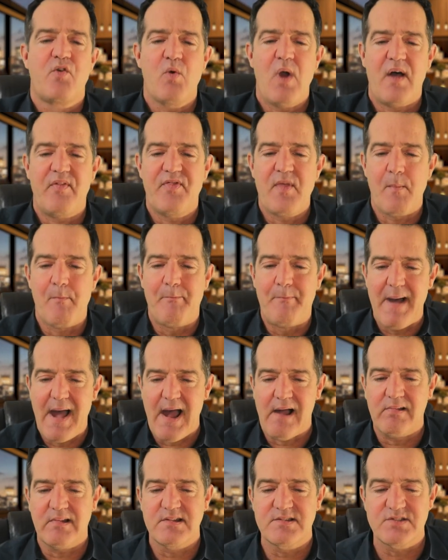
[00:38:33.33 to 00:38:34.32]
Throughout the
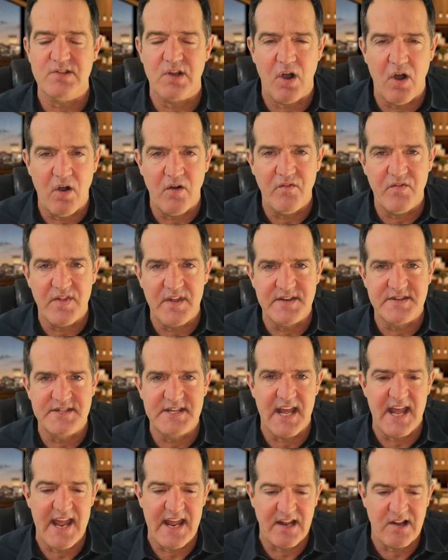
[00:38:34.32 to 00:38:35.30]
balance of the
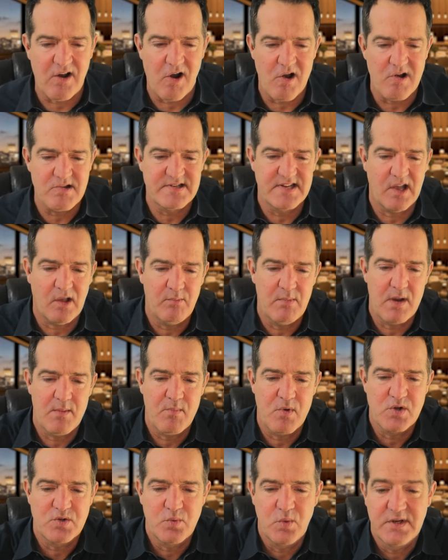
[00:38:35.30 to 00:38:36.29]
day, cartel
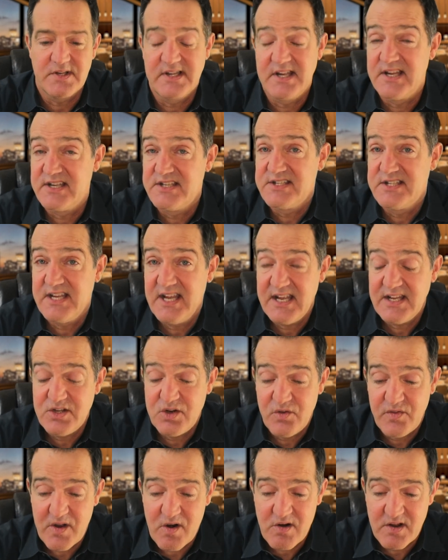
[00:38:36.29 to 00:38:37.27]
members would
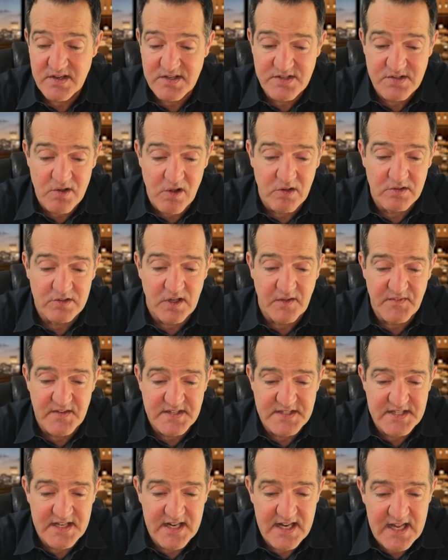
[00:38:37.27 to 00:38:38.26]
continue their assault on
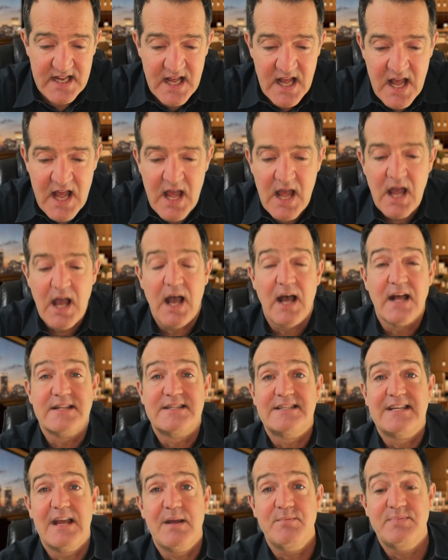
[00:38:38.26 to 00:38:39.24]
the city,
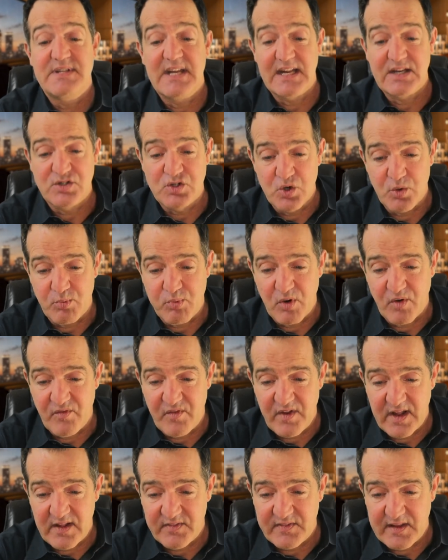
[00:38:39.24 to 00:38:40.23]
attempting to
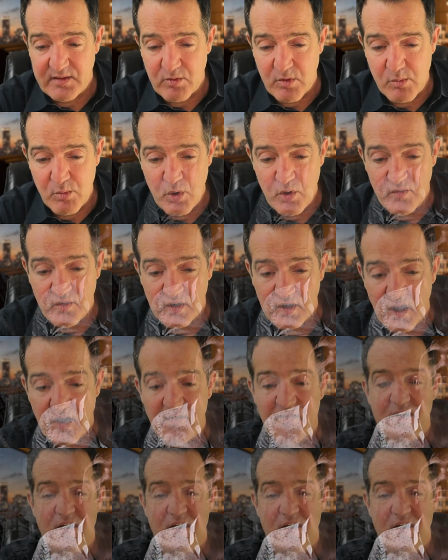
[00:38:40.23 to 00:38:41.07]
prevent the removal